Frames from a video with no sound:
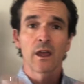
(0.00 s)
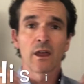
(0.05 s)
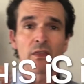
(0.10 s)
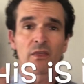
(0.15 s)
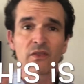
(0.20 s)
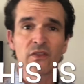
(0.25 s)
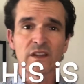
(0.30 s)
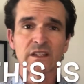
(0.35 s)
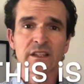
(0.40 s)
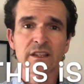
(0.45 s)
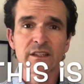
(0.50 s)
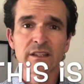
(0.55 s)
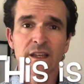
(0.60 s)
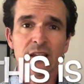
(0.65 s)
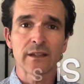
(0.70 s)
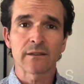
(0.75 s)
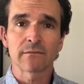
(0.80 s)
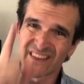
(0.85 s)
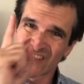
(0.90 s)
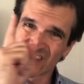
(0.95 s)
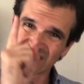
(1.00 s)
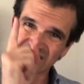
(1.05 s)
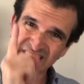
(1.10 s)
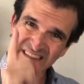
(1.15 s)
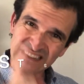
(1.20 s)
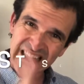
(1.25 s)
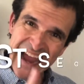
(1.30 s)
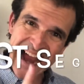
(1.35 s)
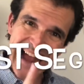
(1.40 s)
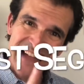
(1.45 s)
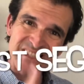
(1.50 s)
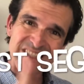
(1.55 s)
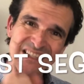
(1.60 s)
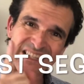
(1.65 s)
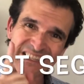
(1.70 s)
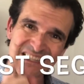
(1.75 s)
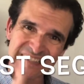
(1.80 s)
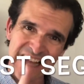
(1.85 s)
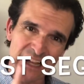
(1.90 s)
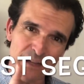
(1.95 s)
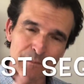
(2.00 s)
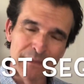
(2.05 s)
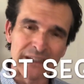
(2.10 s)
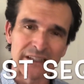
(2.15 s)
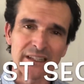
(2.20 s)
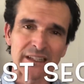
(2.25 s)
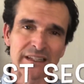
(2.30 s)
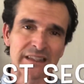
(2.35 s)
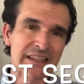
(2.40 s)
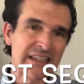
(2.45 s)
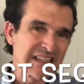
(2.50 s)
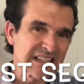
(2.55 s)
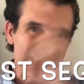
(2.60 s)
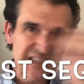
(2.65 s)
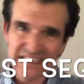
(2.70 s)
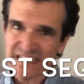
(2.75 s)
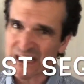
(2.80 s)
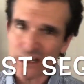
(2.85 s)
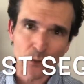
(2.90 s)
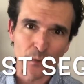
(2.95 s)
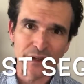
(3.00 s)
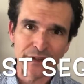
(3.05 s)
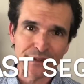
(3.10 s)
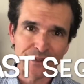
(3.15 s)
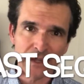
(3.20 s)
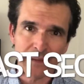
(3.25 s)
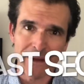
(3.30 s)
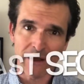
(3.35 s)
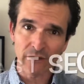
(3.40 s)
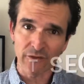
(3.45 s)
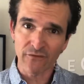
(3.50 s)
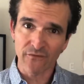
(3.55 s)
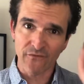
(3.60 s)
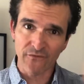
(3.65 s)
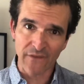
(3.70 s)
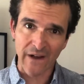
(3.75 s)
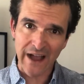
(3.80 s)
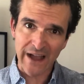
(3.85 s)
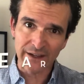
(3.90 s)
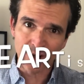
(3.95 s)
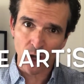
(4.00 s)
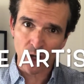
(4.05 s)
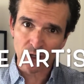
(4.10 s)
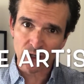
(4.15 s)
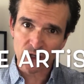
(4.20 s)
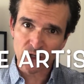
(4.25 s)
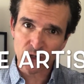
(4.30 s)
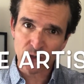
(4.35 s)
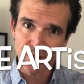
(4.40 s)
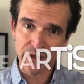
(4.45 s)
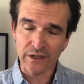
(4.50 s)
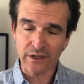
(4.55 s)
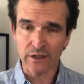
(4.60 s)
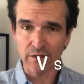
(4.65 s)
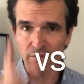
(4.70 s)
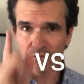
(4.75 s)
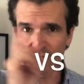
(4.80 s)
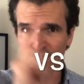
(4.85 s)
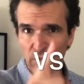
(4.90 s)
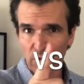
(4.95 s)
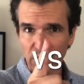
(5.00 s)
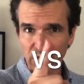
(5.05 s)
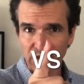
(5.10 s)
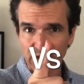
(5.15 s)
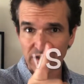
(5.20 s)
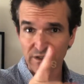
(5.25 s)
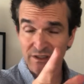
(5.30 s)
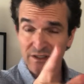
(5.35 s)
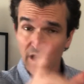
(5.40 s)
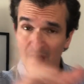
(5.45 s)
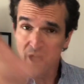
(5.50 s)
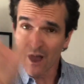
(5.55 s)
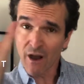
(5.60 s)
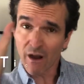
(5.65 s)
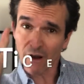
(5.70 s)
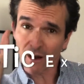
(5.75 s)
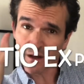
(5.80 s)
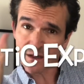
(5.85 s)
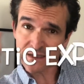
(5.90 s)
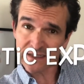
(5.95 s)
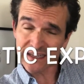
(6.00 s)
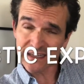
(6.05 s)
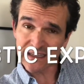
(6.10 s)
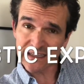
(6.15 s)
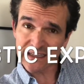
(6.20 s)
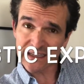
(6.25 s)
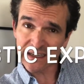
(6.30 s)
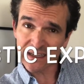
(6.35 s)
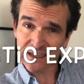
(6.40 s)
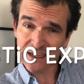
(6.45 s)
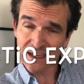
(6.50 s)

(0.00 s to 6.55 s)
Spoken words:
This is it, the last segment in the series about fine artistry versus artistic